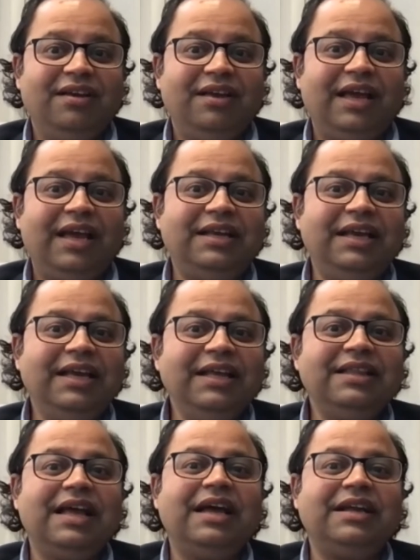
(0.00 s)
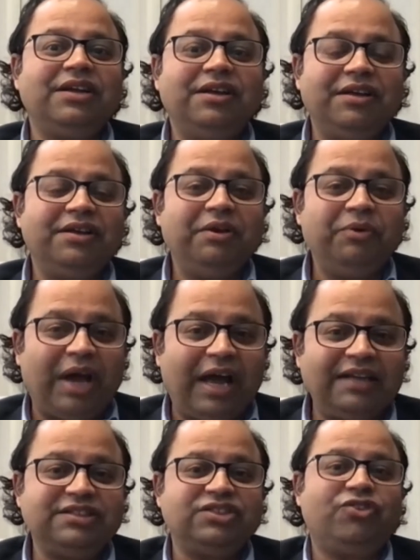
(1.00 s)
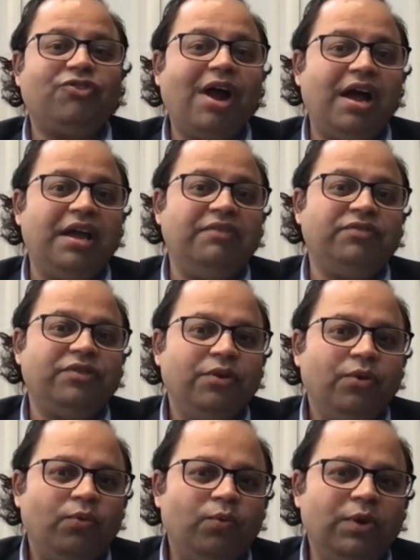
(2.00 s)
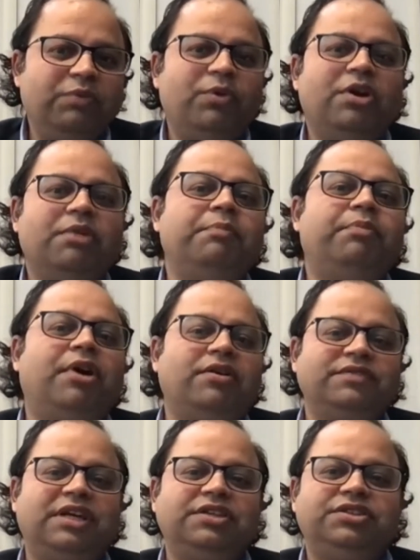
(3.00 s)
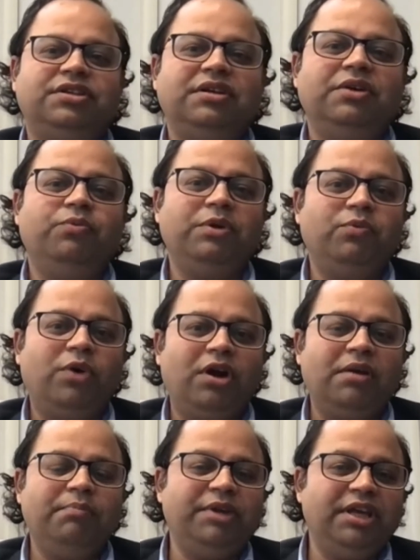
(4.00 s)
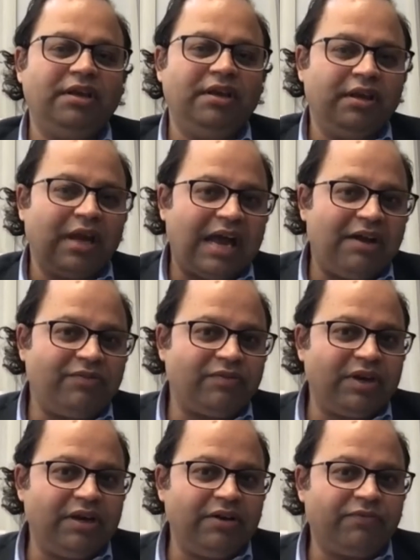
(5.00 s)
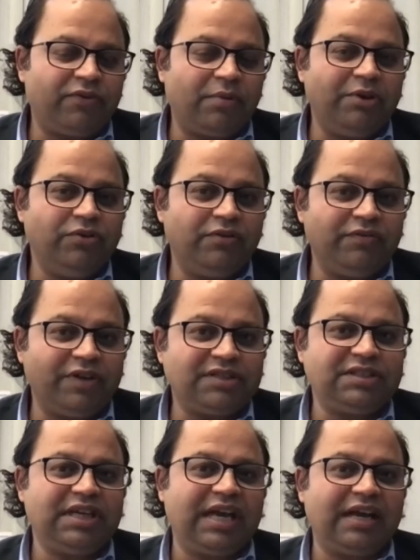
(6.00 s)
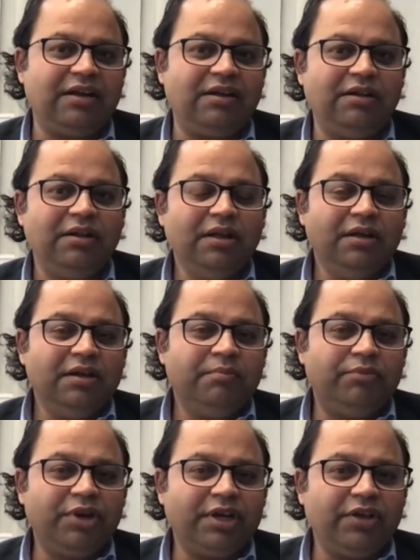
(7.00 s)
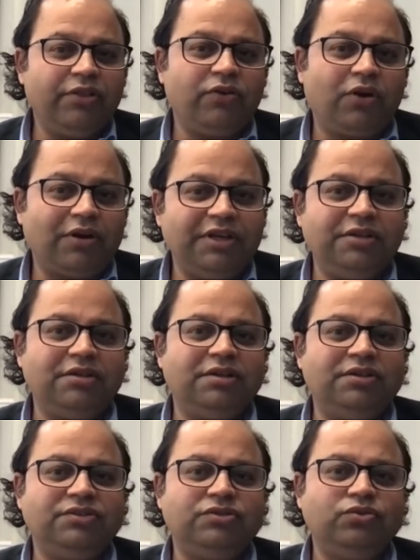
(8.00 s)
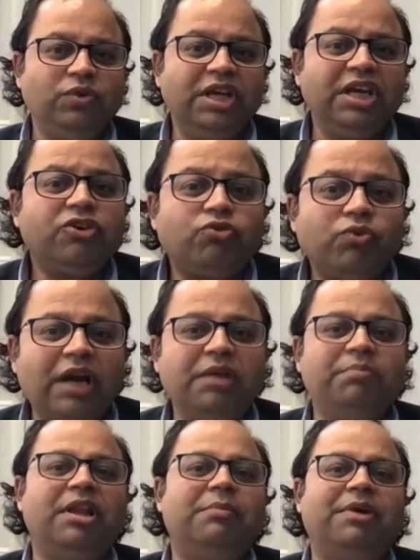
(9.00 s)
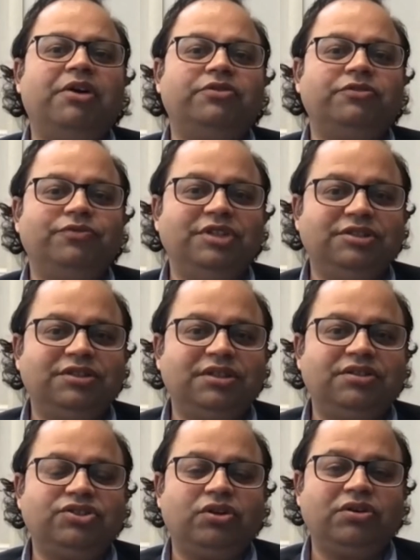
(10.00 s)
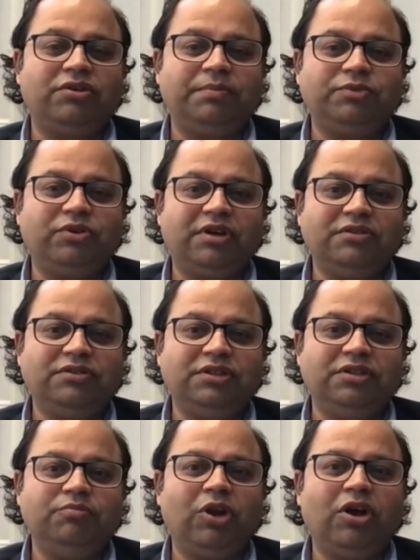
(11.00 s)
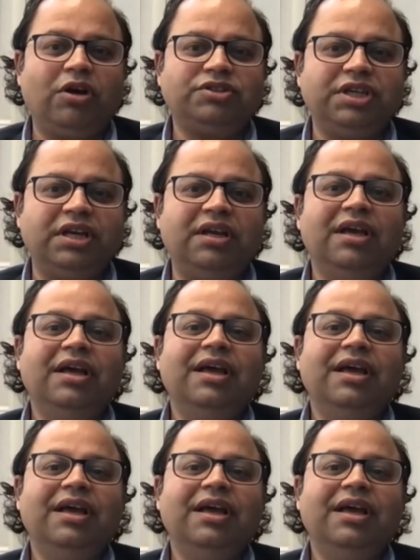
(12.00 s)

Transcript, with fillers: And in that, as it thrives, we want to be part of that journey. We want to be have uh, from a university angle, bring in thought leaders, do incredible amount of research on cryptocurrency and blockchain.